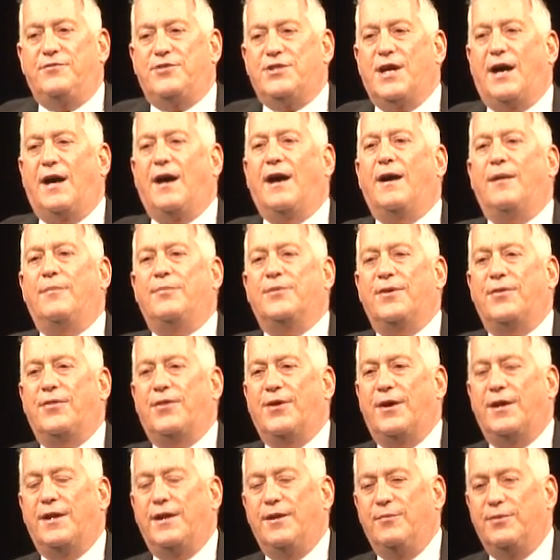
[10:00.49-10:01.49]
Jobs and
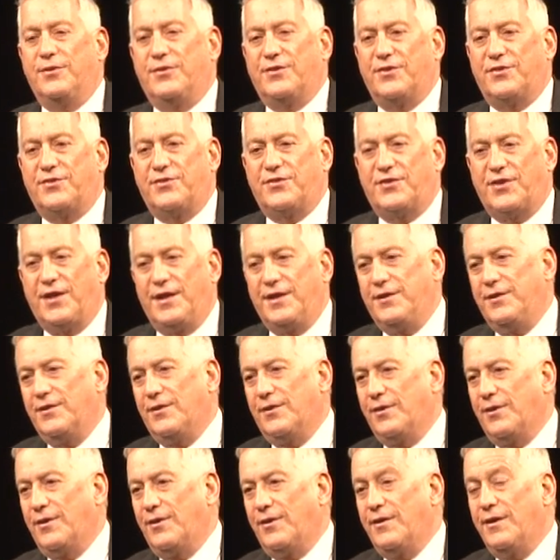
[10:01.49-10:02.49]
thought he was a
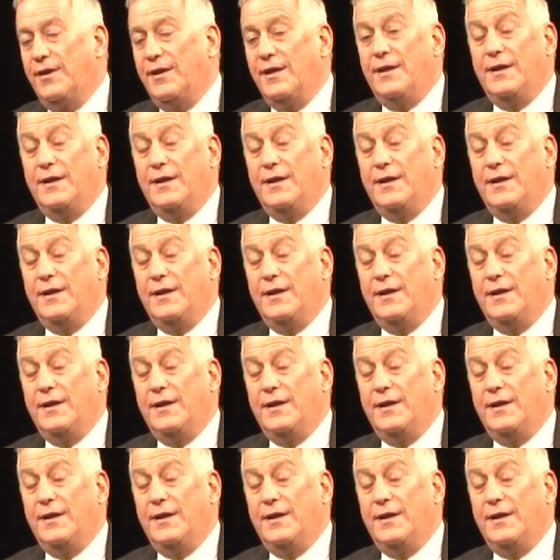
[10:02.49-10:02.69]
singular